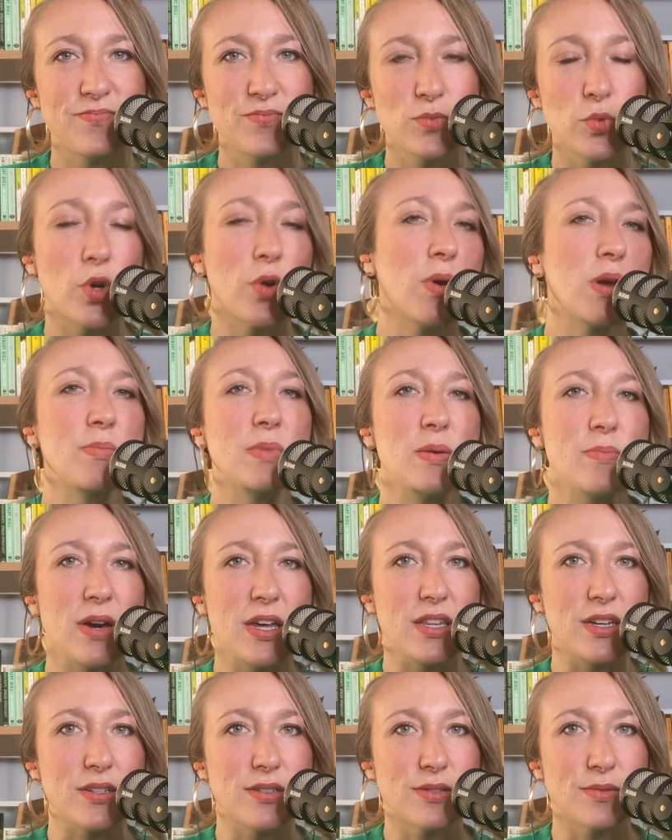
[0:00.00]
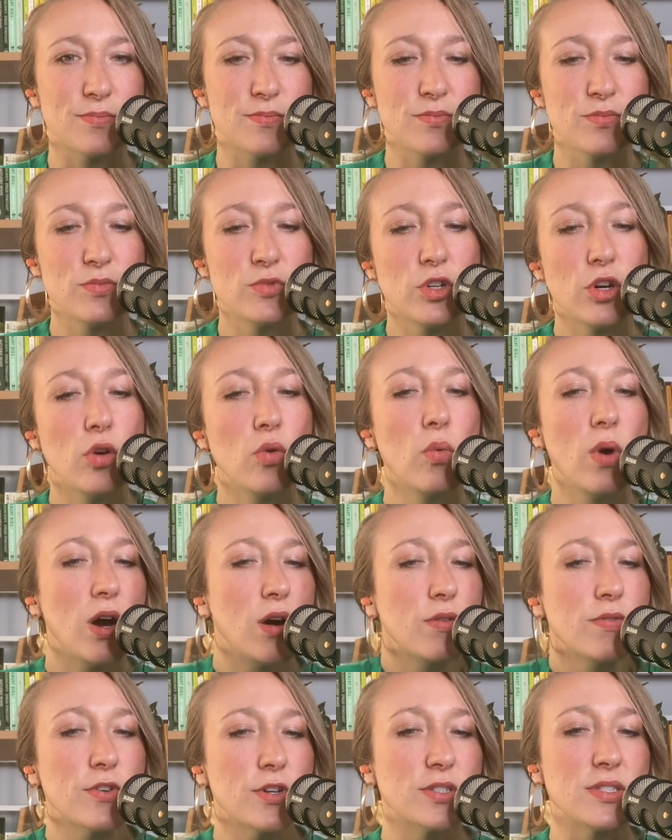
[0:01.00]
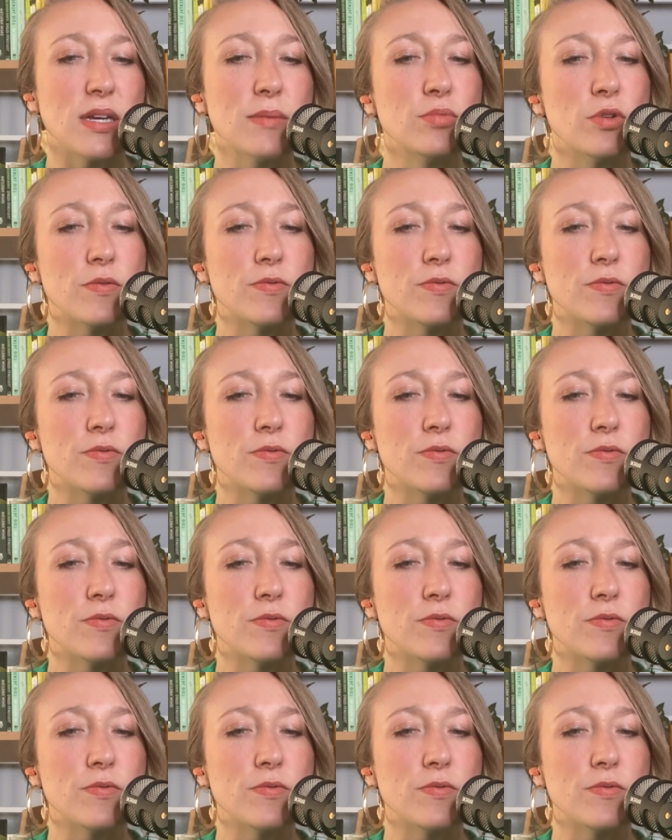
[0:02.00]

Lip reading: What do I mean by this? Well, for example,